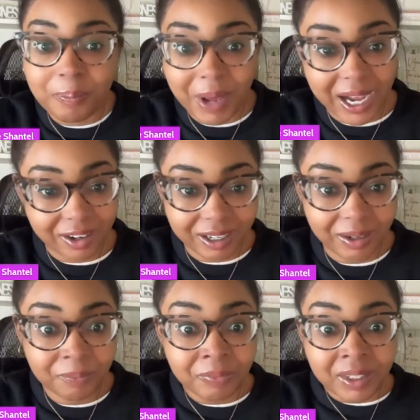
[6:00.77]

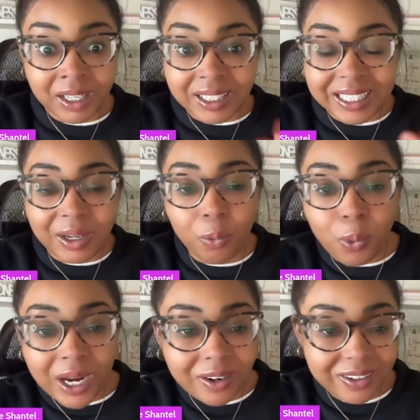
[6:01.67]
background? Like
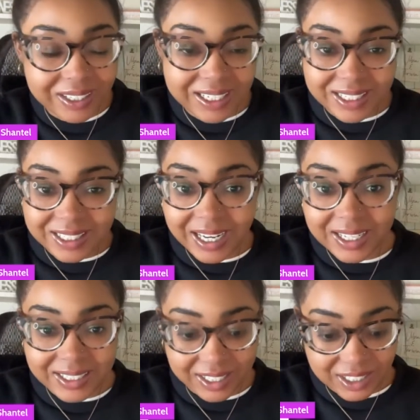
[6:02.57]
what are these
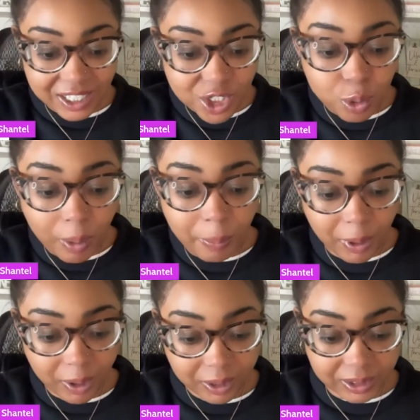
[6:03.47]
things that set you
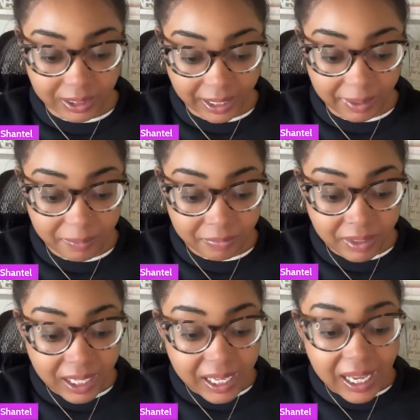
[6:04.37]
apart, okay?
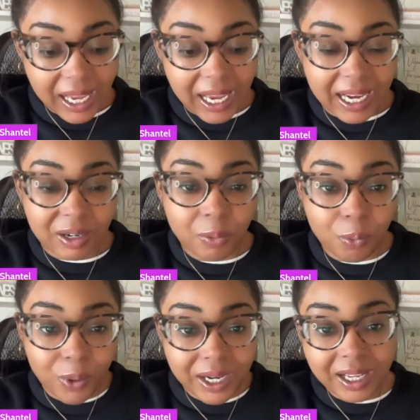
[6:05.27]
And
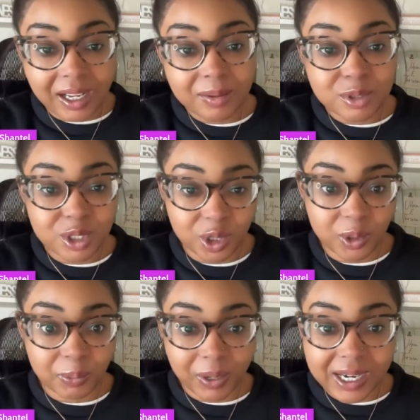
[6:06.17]
when it comes to your
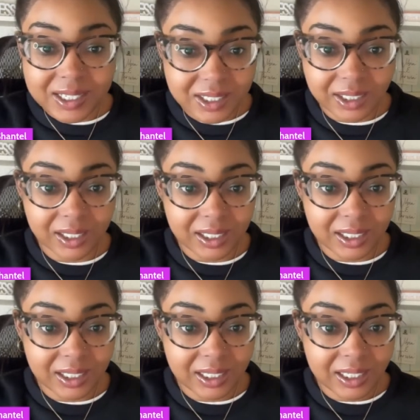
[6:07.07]
pricing,
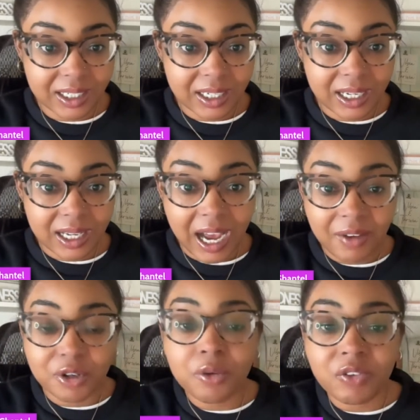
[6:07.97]

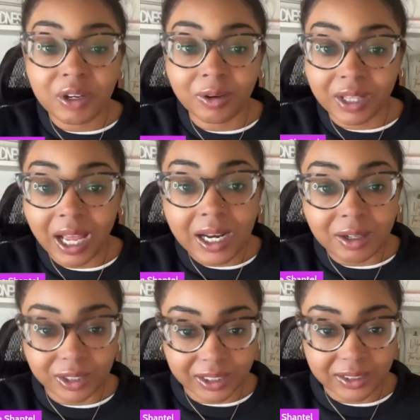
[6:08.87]
have you figured that
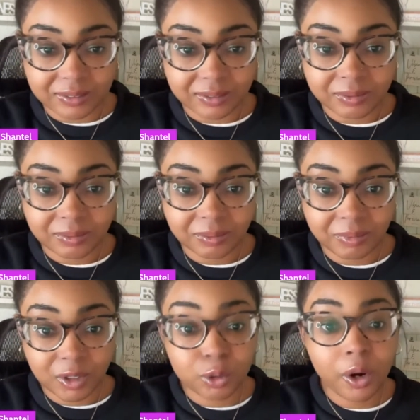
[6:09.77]
out yet?
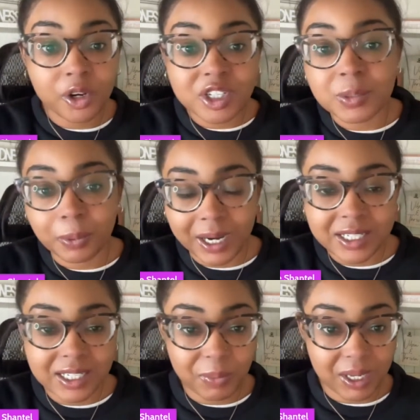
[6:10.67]
Or are you just
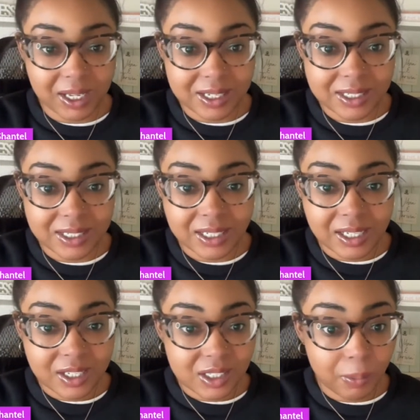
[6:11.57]
pricing because
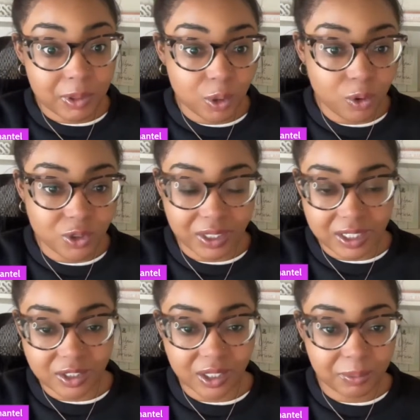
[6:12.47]
someone told you
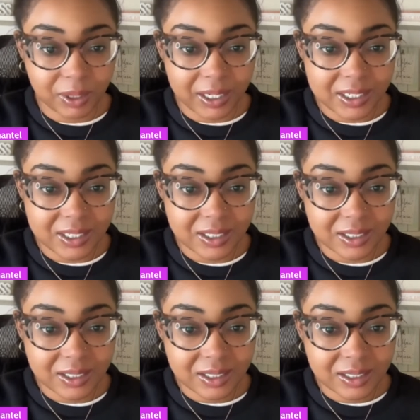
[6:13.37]
that's a good price?
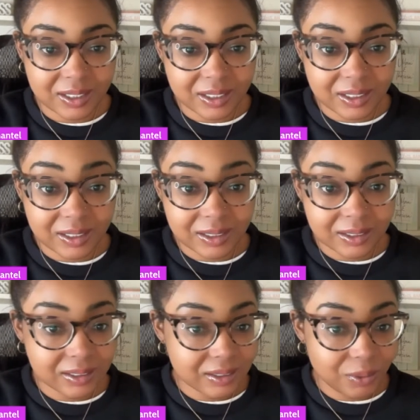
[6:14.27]

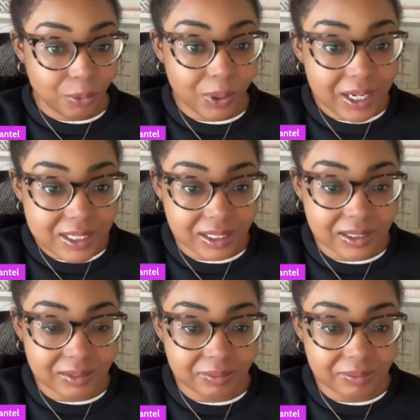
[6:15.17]
What is it?